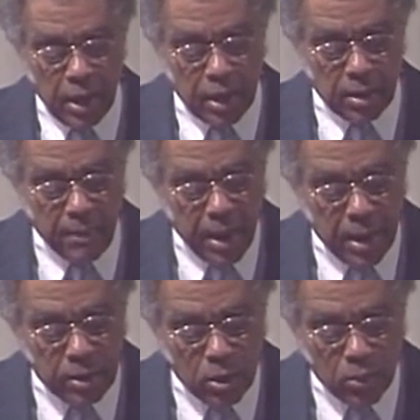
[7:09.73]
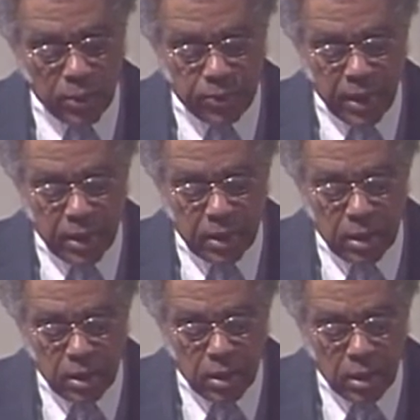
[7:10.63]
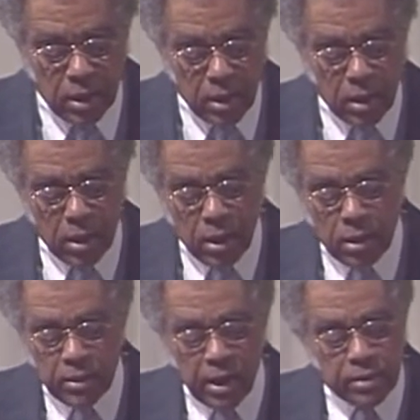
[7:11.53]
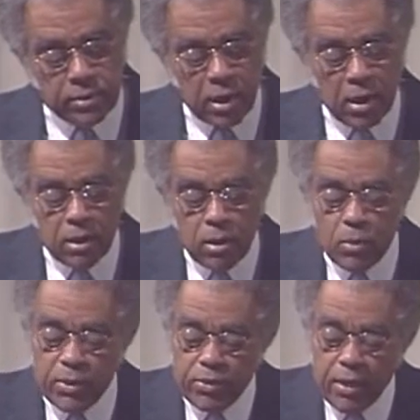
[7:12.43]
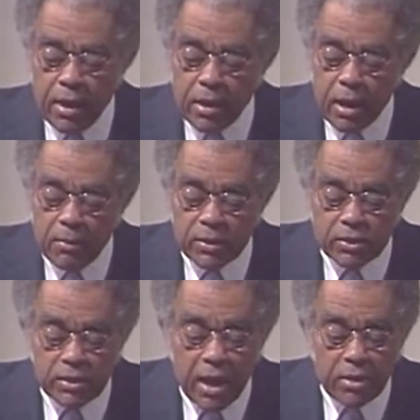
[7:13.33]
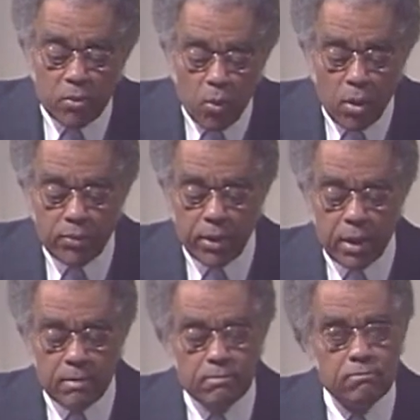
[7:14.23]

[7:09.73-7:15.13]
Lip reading: and a man who would think that he was not worthy